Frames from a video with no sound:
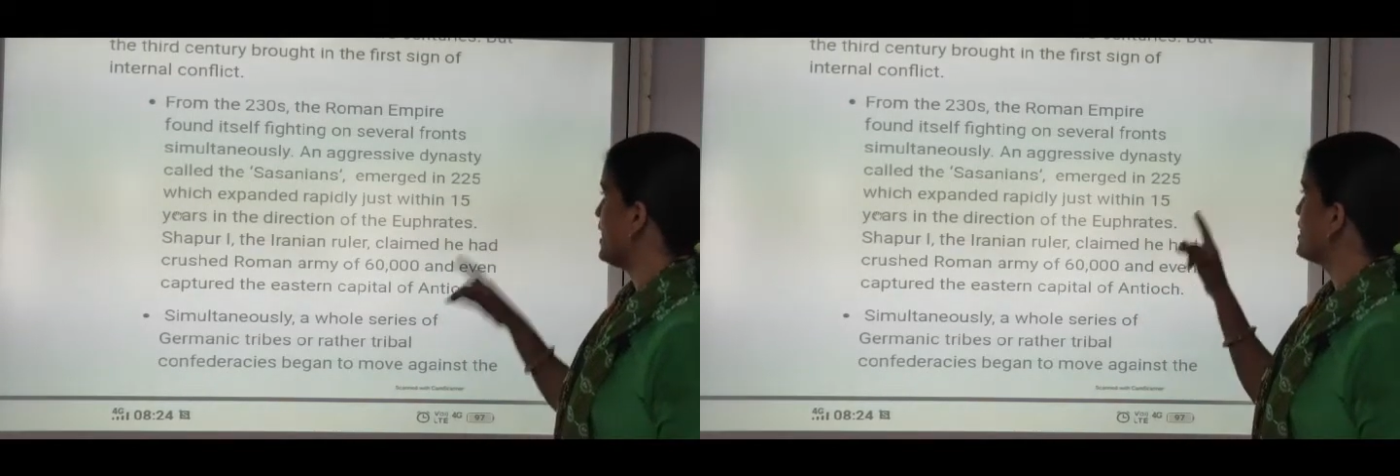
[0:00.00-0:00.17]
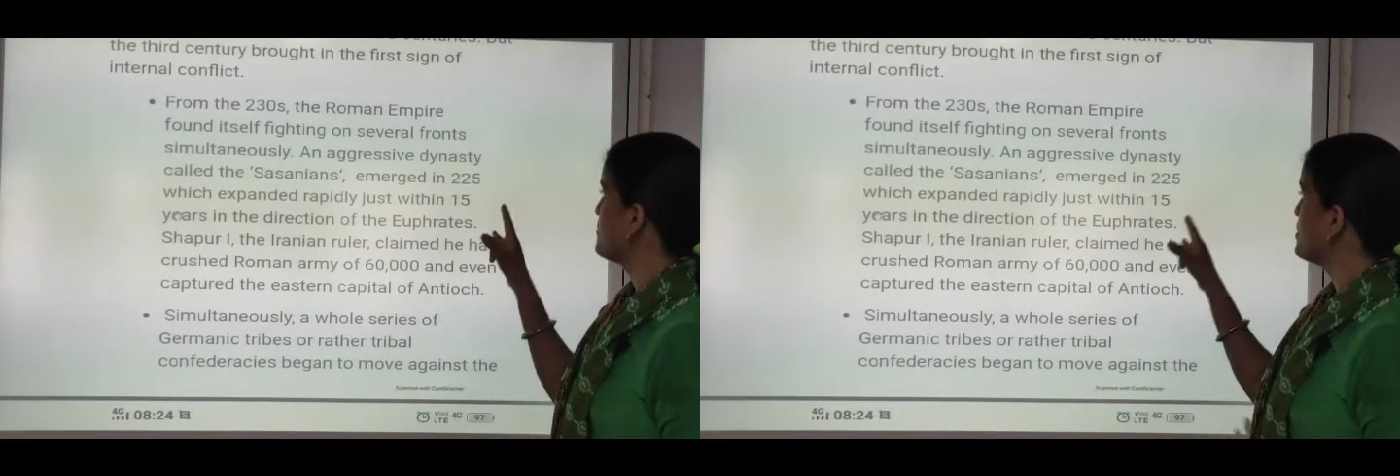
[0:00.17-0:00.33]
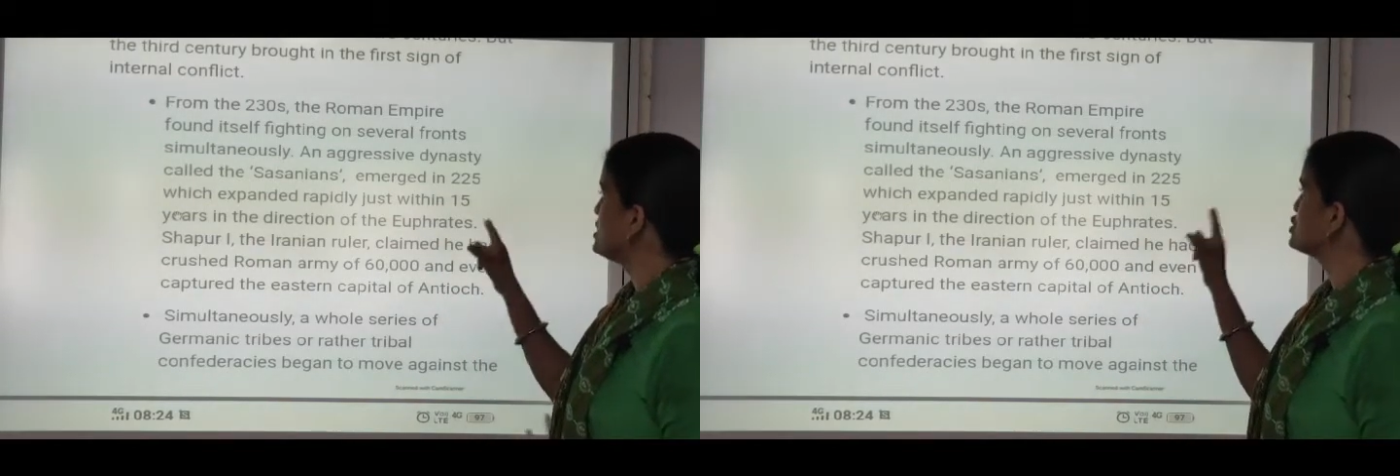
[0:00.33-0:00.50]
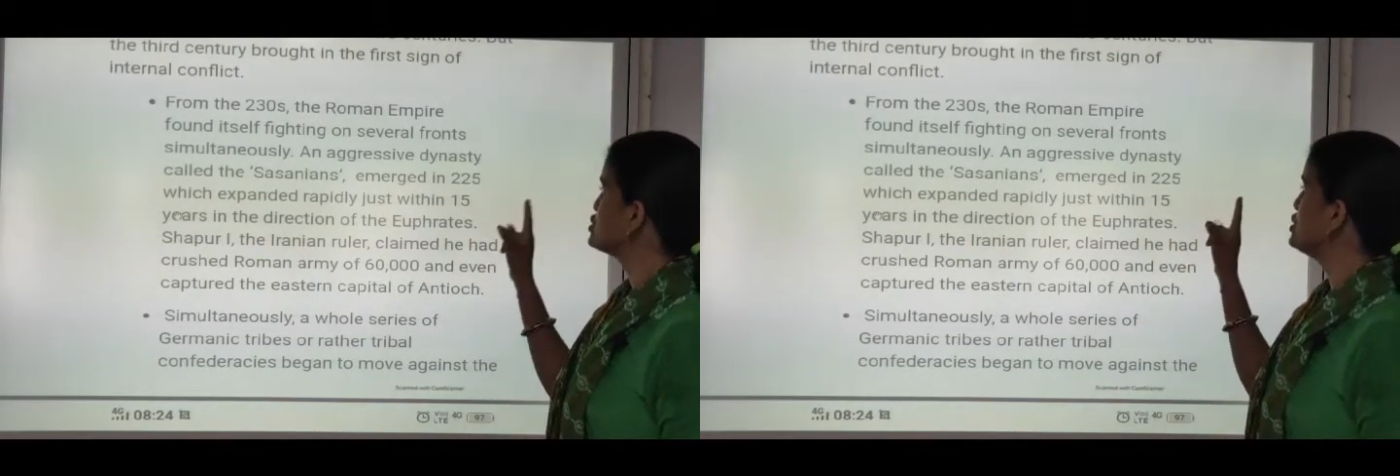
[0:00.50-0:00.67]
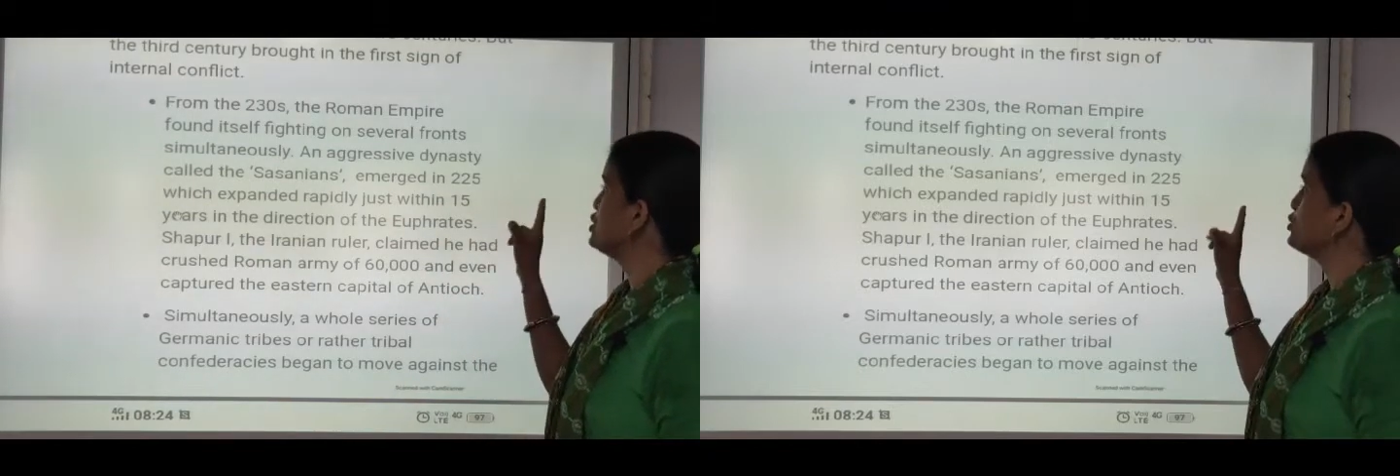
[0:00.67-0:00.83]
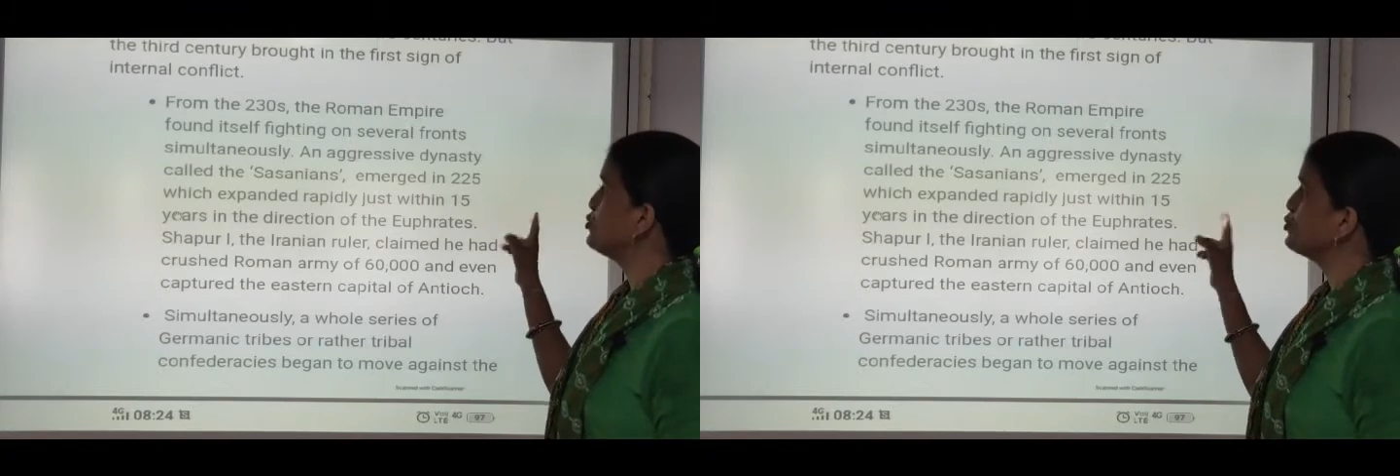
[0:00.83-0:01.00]
emerged
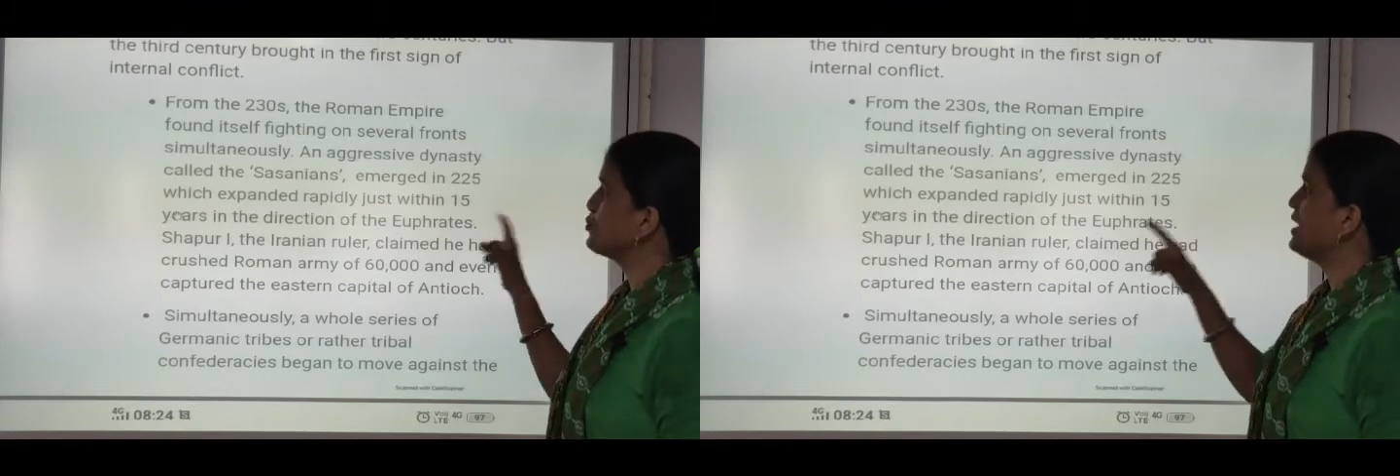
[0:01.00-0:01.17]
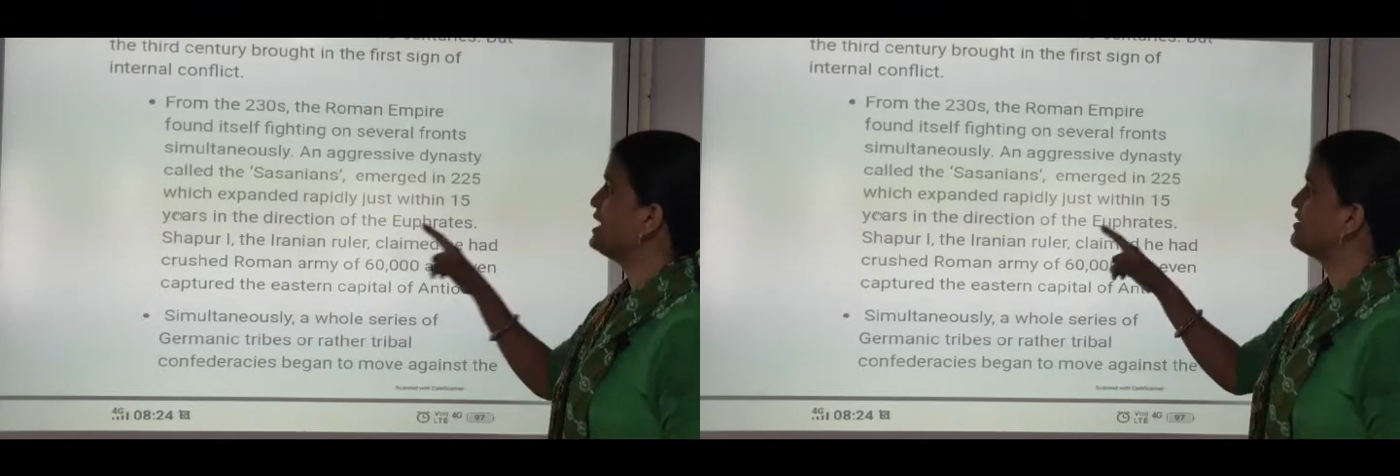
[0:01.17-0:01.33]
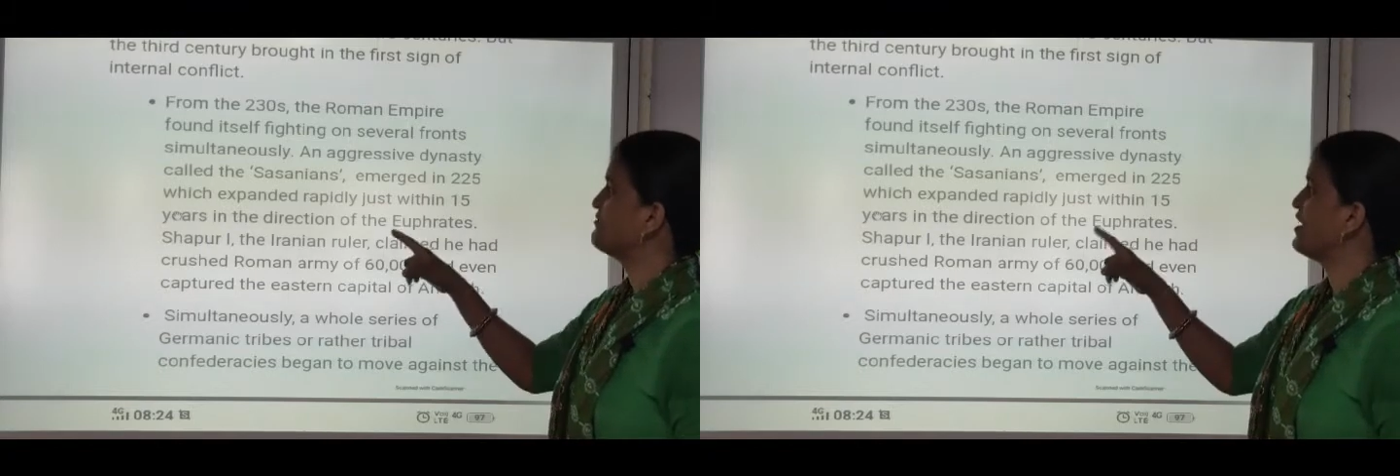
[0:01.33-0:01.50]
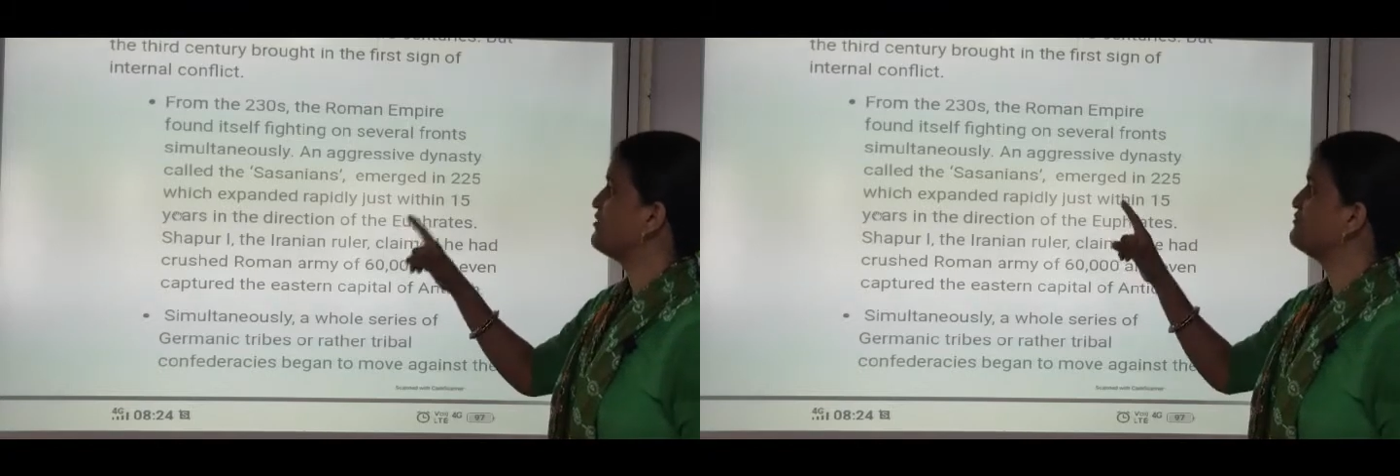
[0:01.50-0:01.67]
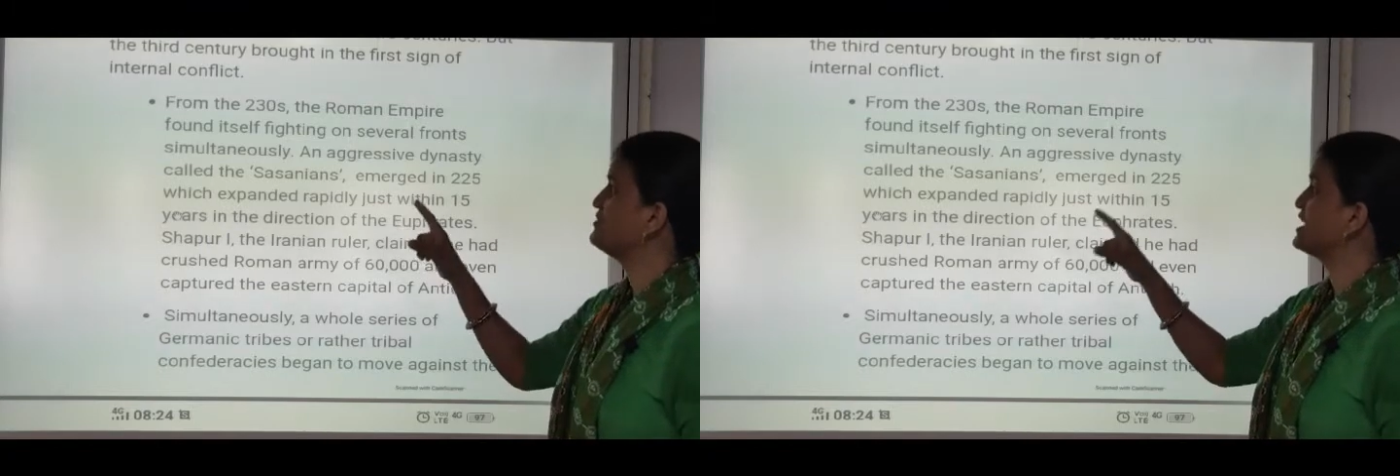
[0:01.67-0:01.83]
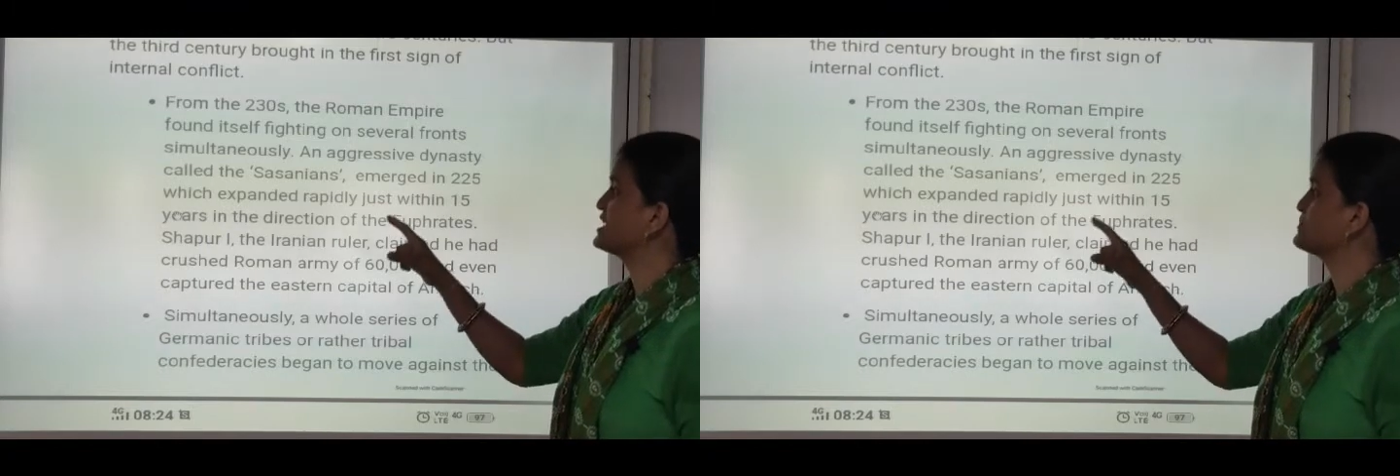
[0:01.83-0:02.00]
in
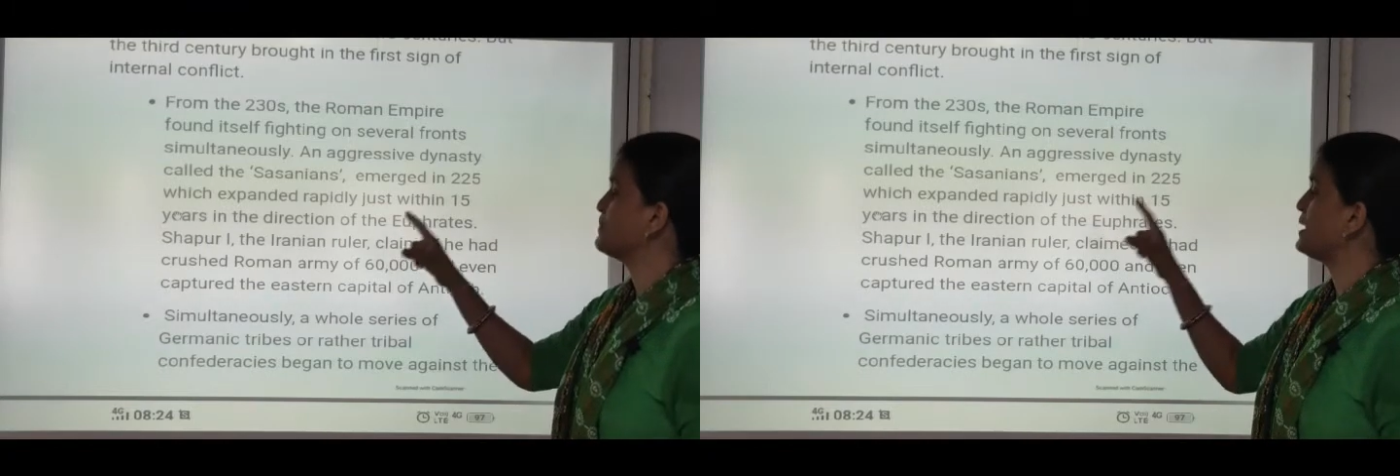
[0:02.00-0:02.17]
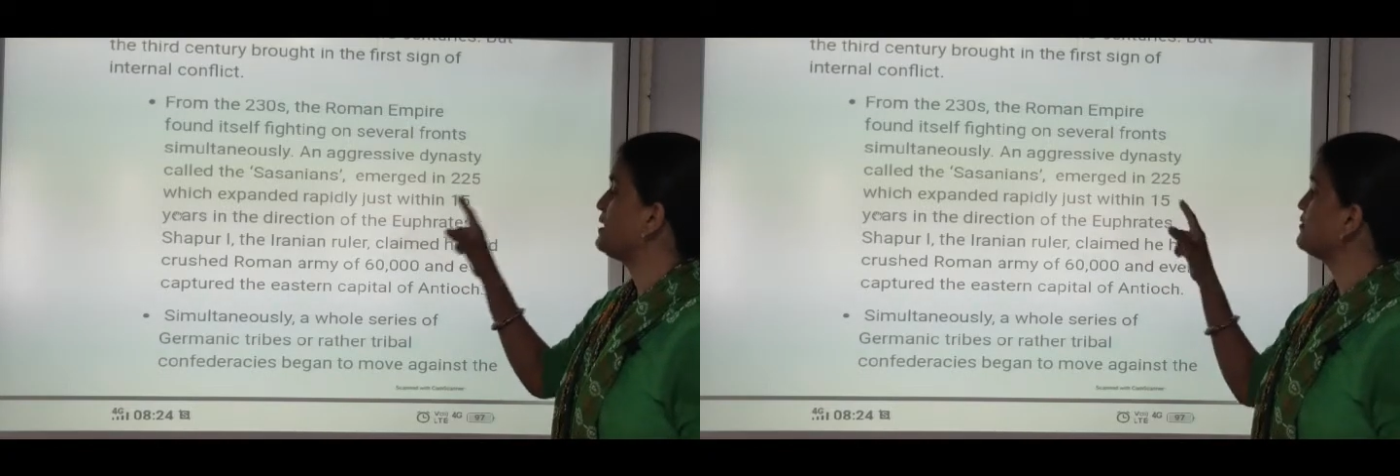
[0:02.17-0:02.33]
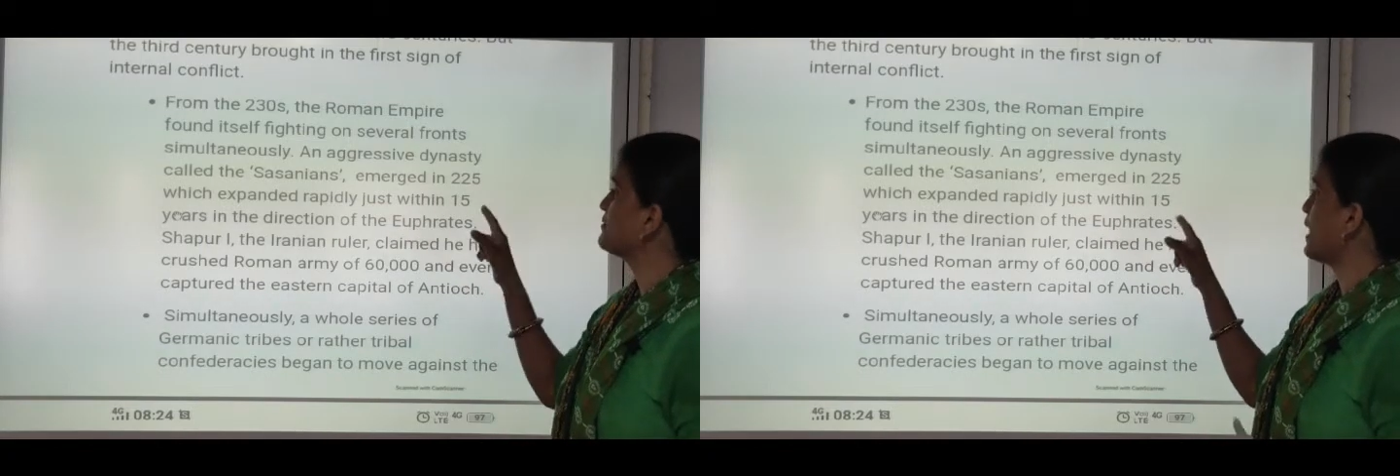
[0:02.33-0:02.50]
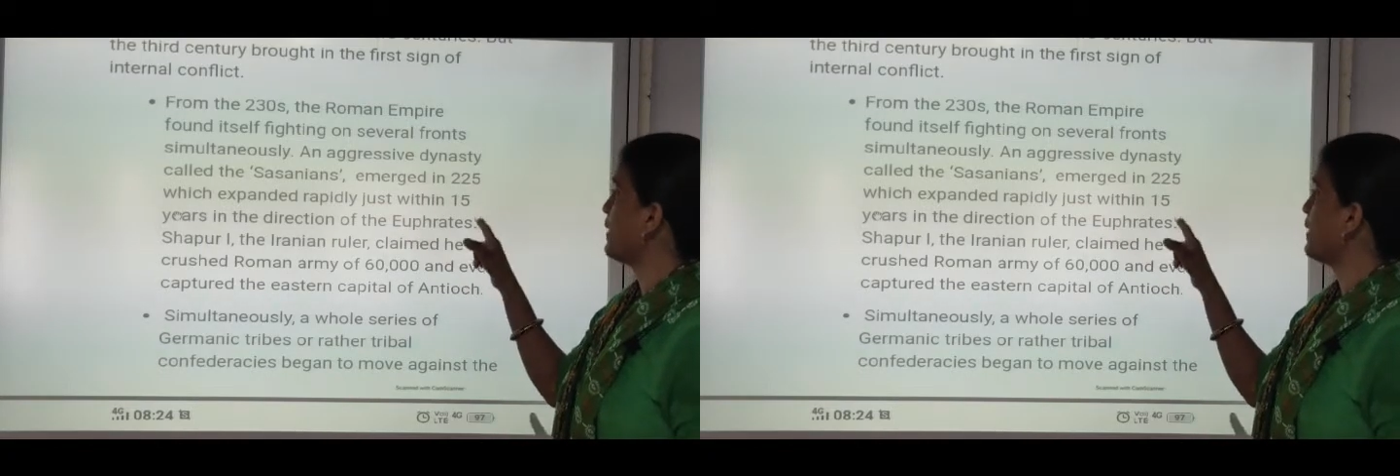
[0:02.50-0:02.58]
225, which expanded